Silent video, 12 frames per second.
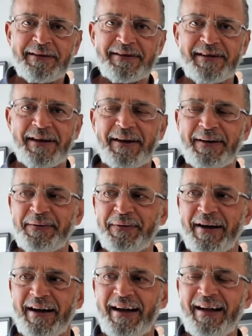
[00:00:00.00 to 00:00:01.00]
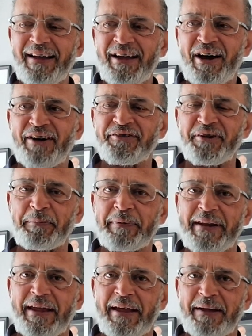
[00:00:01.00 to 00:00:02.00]
So I've not
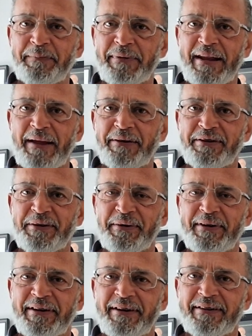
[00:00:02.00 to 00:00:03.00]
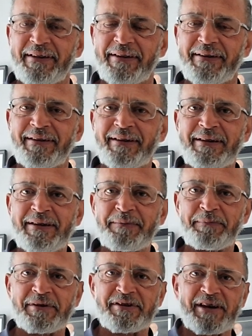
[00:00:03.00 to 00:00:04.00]
been out and been able to do anything.
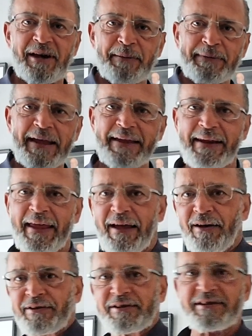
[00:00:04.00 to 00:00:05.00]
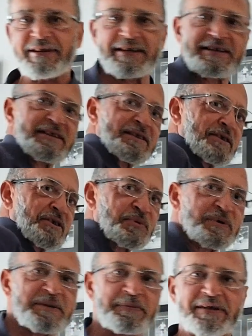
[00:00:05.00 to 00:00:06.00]
But I'm getting there, I can at least
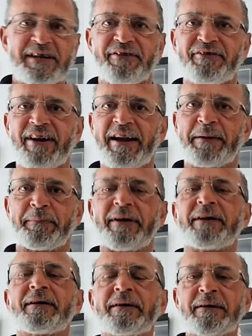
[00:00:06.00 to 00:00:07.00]
twist myself around a bit.